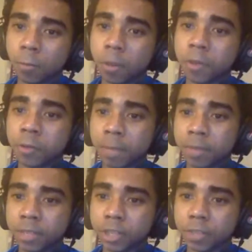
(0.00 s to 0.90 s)
While they keep
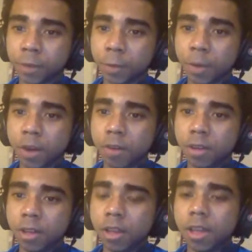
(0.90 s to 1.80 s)
possession very well,
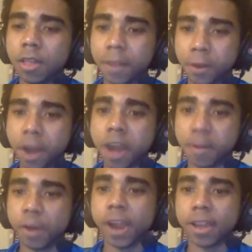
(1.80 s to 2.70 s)
they know how to
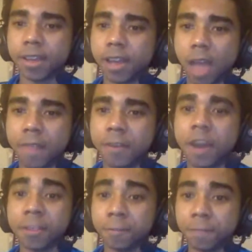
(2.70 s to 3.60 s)
break and they know how
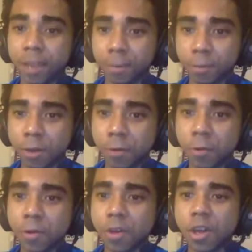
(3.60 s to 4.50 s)
to defend well.
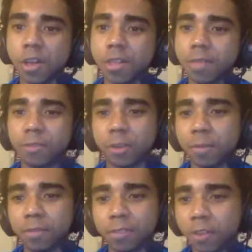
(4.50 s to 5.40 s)

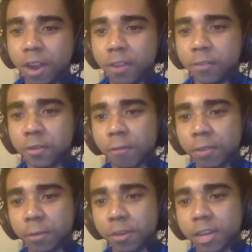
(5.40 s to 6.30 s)
Germans just know how to do
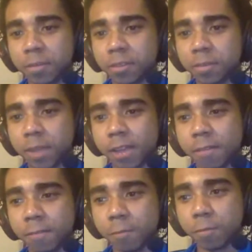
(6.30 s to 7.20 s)
everything when it comes to playing
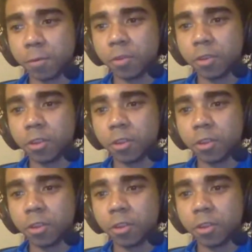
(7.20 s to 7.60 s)
football.